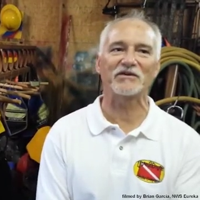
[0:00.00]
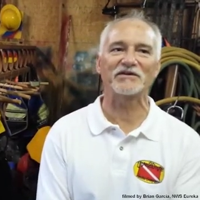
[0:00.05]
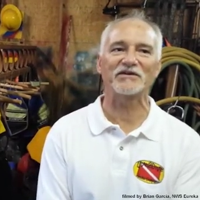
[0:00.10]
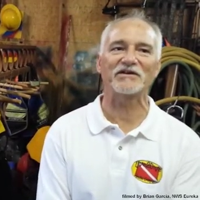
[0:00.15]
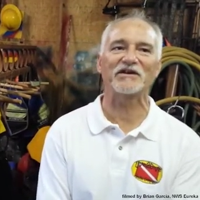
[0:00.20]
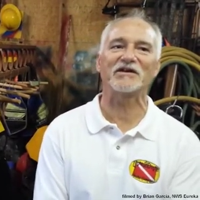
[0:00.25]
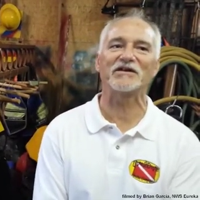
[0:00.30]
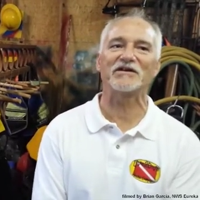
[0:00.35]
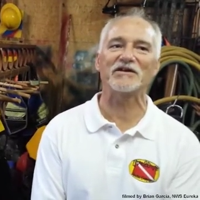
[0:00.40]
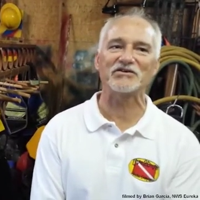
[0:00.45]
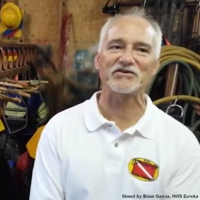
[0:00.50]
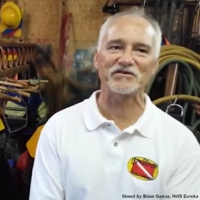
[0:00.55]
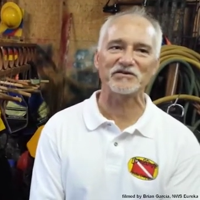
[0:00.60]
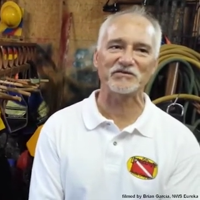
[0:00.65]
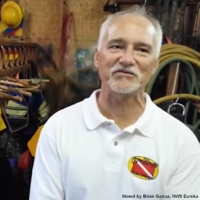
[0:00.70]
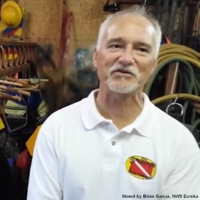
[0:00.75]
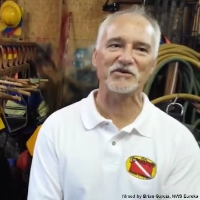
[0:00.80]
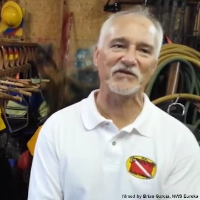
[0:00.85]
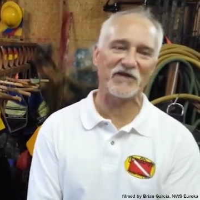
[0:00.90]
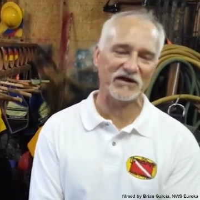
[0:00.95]
what the
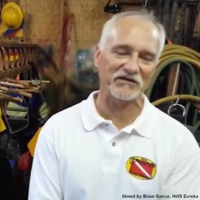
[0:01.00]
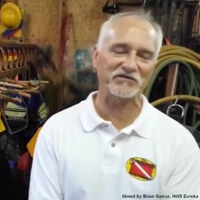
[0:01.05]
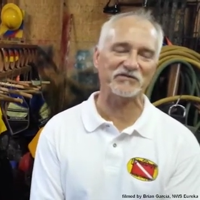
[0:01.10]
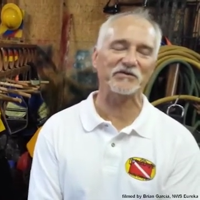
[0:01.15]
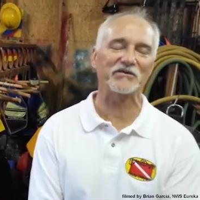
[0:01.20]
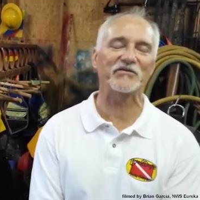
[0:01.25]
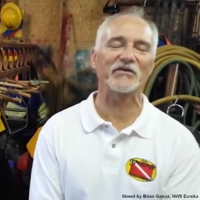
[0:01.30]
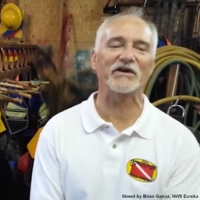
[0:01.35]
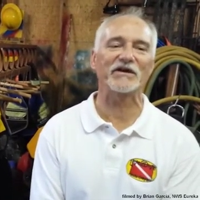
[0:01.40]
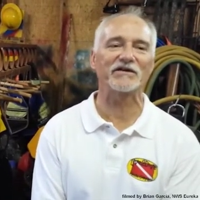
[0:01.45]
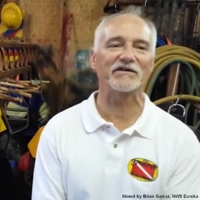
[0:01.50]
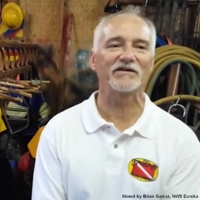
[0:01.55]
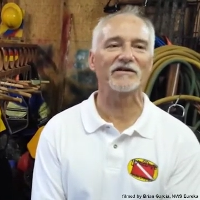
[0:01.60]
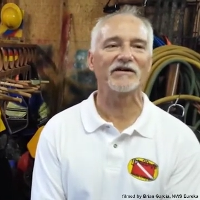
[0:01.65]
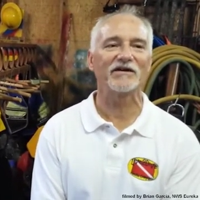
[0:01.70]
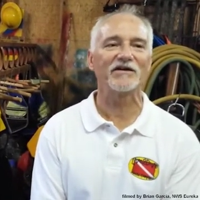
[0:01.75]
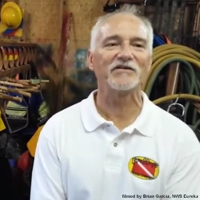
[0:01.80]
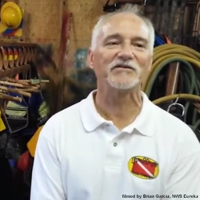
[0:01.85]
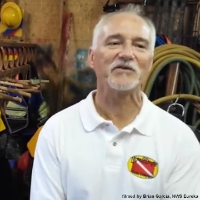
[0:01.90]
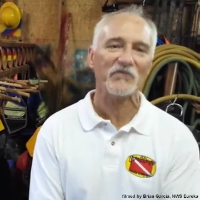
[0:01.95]
conditions were, that sort of thing.
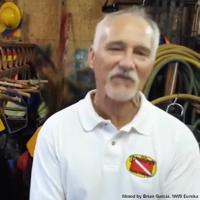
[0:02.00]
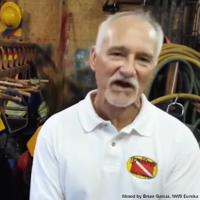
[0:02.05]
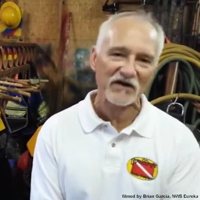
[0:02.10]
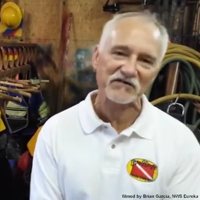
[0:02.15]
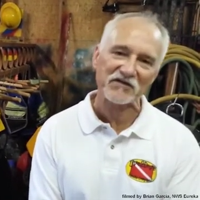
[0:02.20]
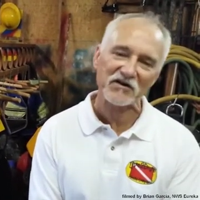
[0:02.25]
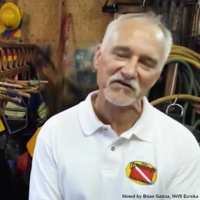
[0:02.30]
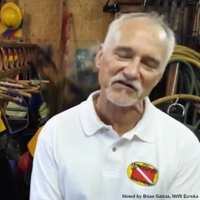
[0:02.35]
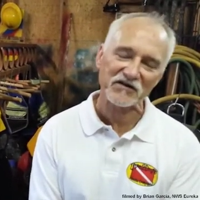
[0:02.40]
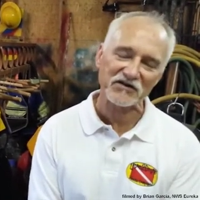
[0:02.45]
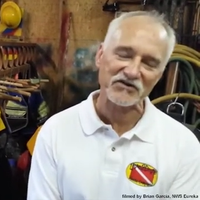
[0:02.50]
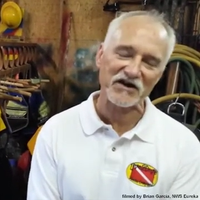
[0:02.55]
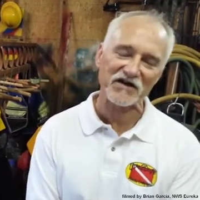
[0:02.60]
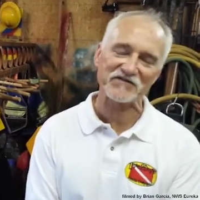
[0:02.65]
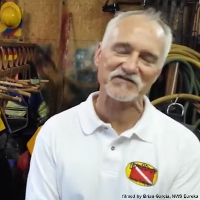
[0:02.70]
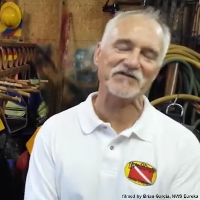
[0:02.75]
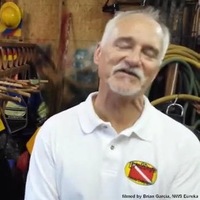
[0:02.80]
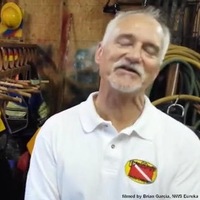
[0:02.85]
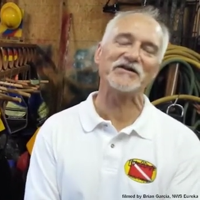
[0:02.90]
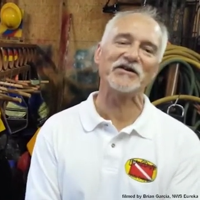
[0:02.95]
So that's our
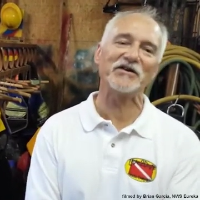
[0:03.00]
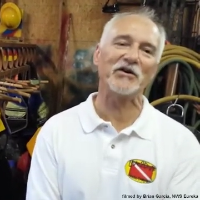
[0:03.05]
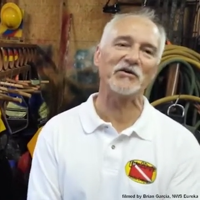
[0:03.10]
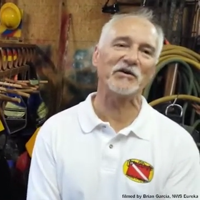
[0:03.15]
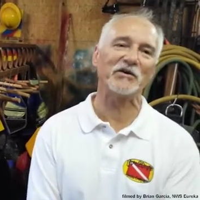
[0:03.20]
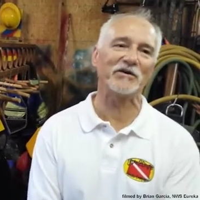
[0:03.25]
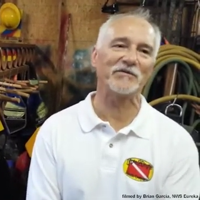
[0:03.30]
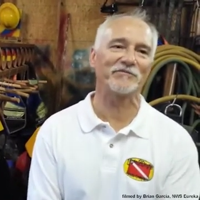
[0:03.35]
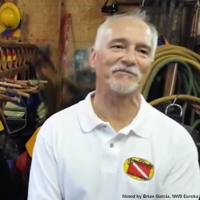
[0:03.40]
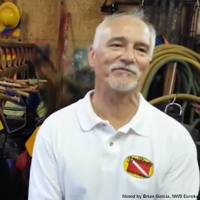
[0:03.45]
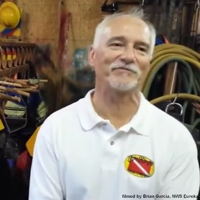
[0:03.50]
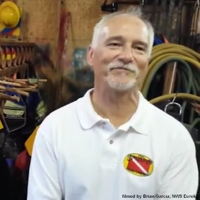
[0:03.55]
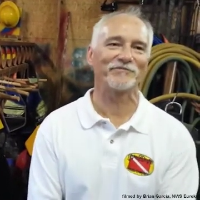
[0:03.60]
suggestion to NOAA.